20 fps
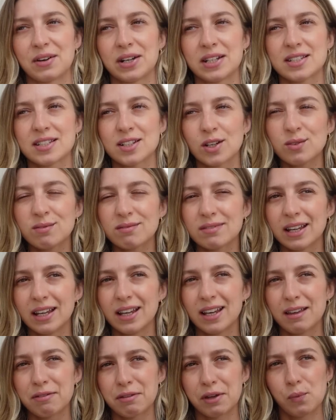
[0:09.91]
I don't
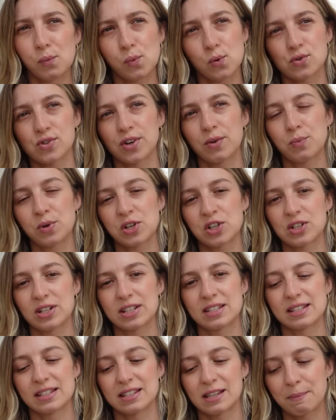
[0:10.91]
think wardrobe wish
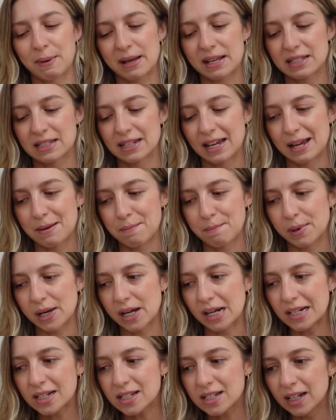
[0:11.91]
list is the best name,
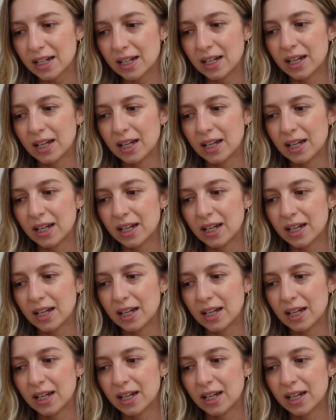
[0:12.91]
but